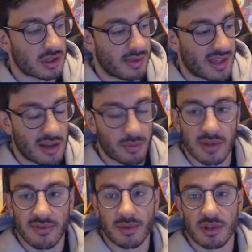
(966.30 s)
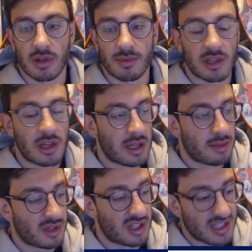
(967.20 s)
something out, we can flip the script.
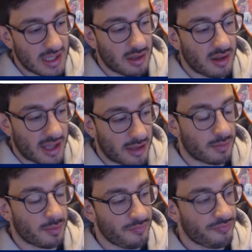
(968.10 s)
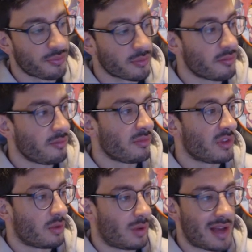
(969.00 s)
But until then,
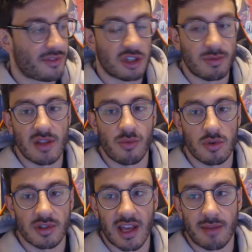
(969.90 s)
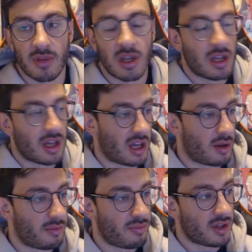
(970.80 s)
we'll have to just play the Wolves game.
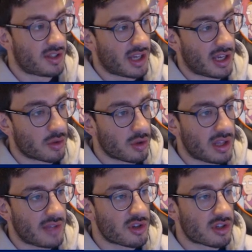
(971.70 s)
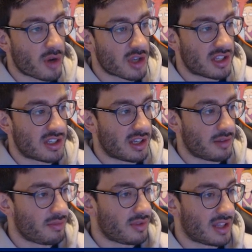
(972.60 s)
But good that they've used the bosses here.
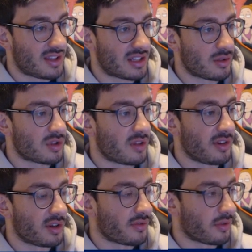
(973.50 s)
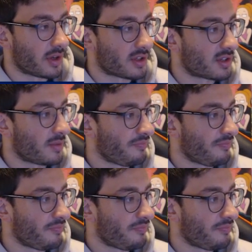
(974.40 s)
That's also very good for us.